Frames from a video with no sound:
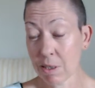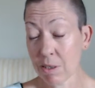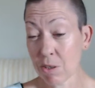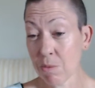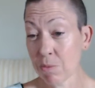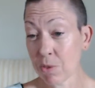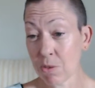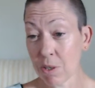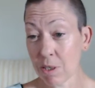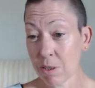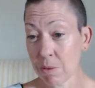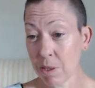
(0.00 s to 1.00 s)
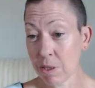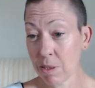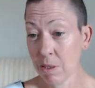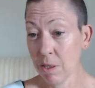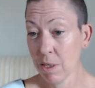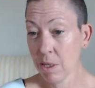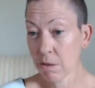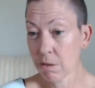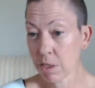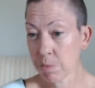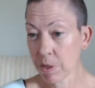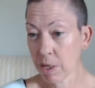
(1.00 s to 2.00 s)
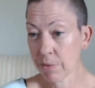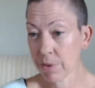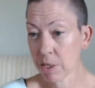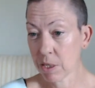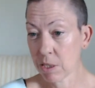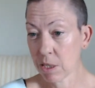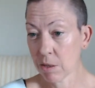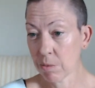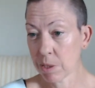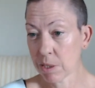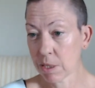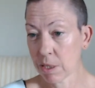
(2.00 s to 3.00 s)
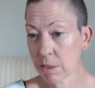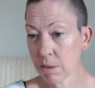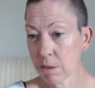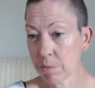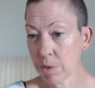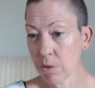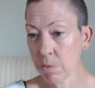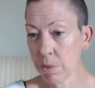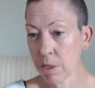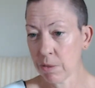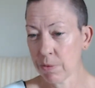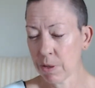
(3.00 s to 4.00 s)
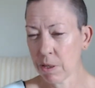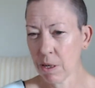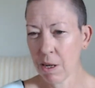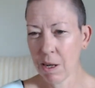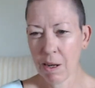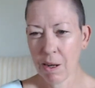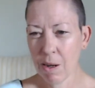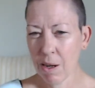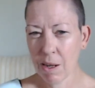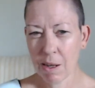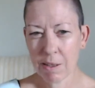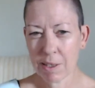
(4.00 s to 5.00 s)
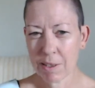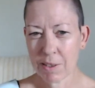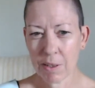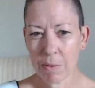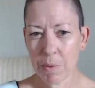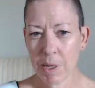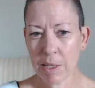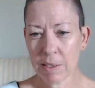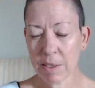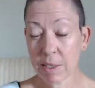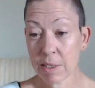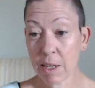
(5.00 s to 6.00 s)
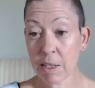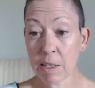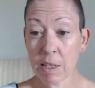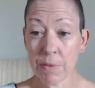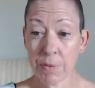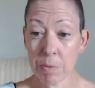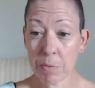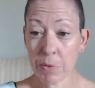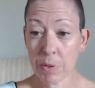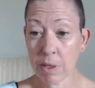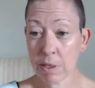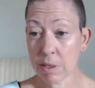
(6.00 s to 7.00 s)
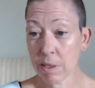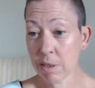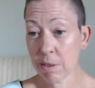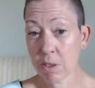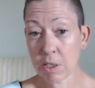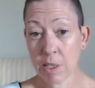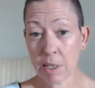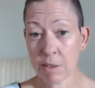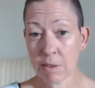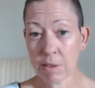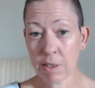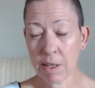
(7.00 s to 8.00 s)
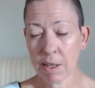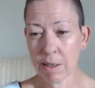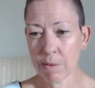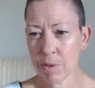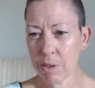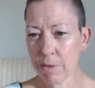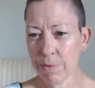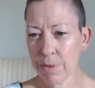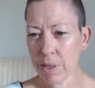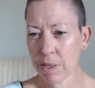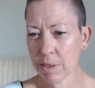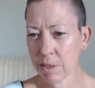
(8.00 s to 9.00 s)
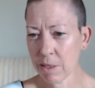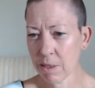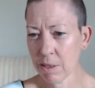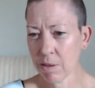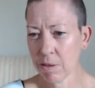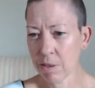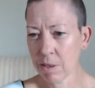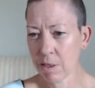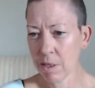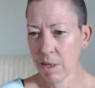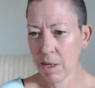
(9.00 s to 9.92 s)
And Tom's tried as well. Crispy, I have the ka-ching on my Samsung, but not on my iPhone. That's so weird, isn't it? Because I had an iPhone for this and it cha-chinged on that. What the frick is going on?